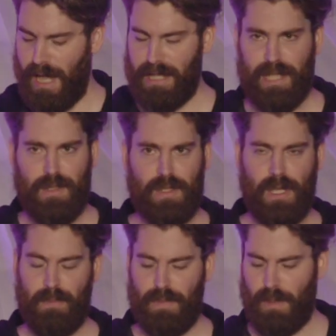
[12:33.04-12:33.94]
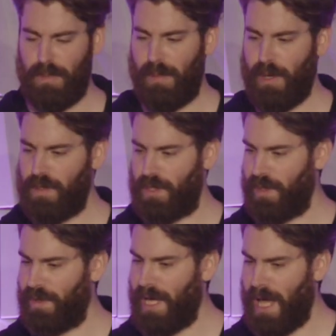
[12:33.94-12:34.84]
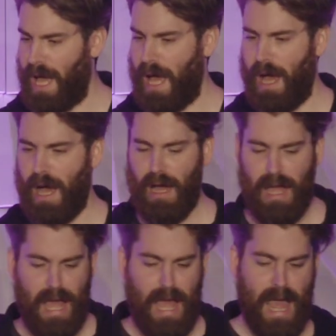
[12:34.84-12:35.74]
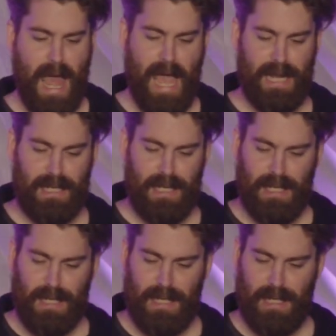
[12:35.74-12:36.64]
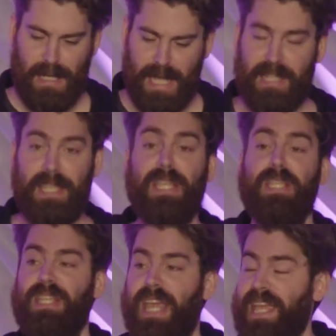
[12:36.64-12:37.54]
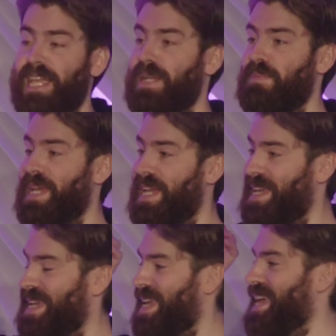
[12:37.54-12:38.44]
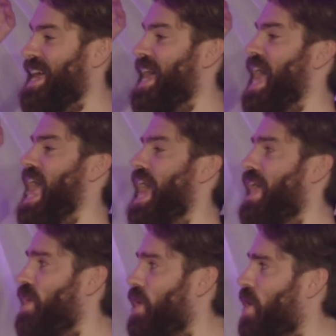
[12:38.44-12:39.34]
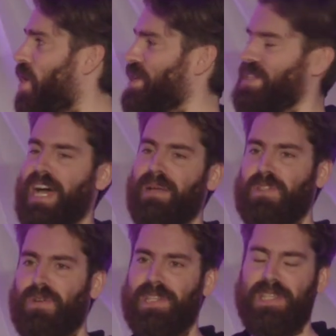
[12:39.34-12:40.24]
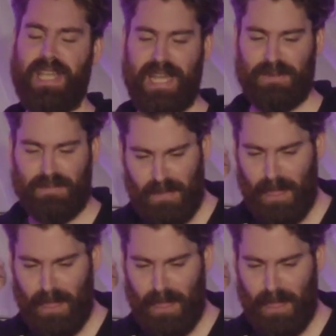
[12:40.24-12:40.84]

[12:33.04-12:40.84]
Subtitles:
I'll get to some demos soon. And this has taken me a long time to understand.